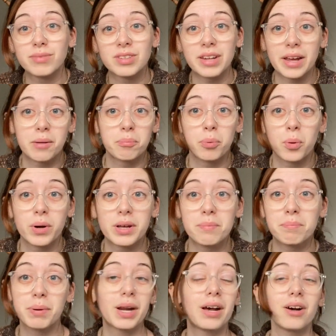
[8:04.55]
standpoint,
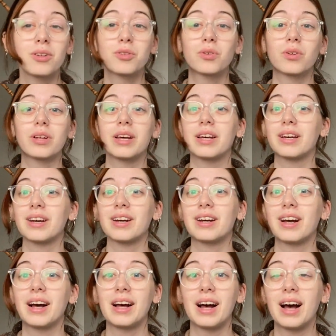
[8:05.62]
but I also, like,
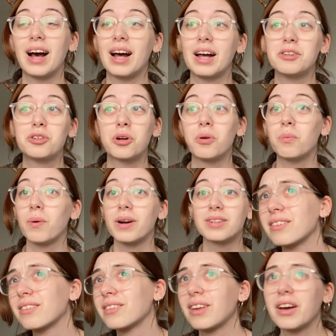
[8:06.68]
don't want
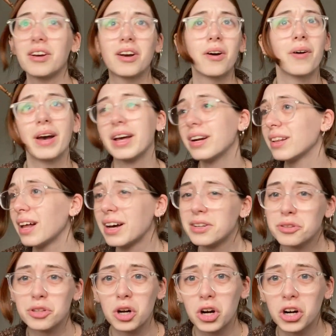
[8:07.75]
to
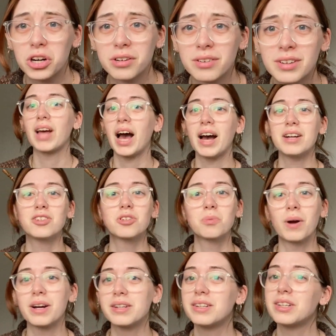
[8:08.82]
psychoanalyze her. I just
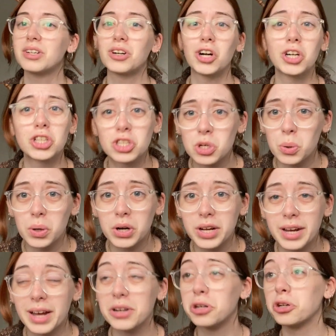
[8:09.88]
wanted to hear her
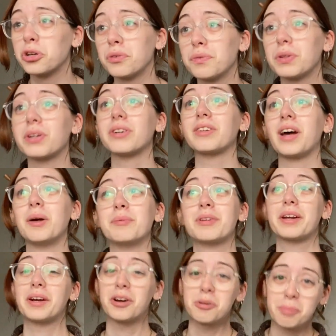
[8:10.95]
story and her goofy little times
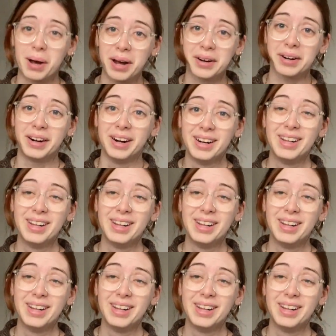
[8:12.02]
at Harry Potter.